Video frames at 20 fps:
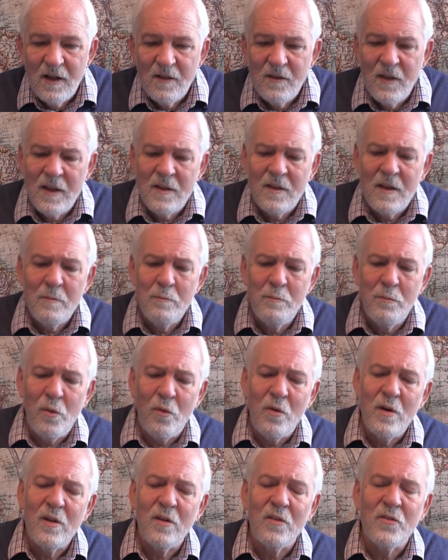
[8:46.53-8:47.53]
Then the
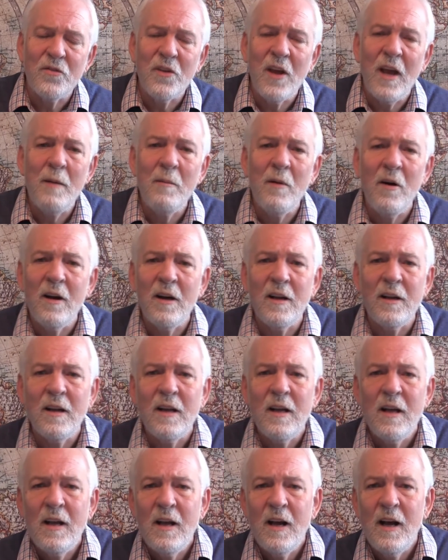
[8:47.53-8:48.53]
boils came on.
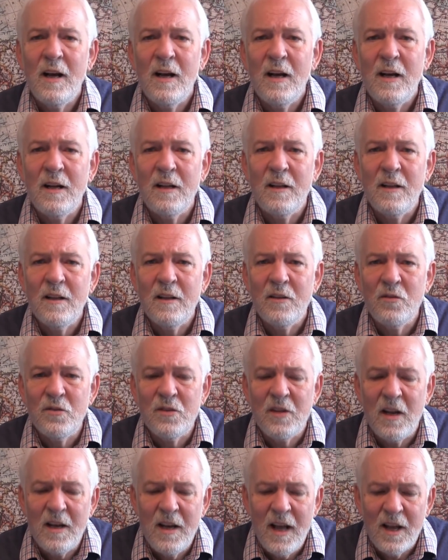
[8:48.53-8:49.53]
It
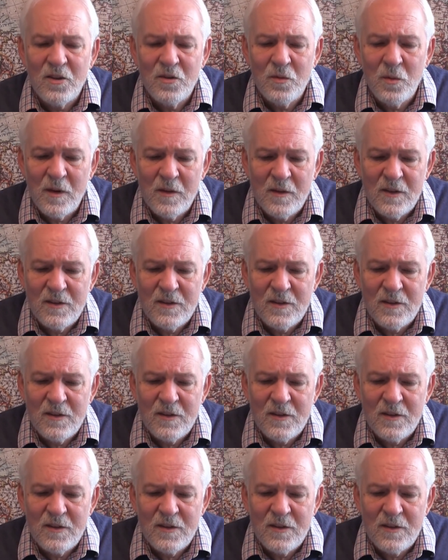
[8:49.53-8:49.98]
was the next one,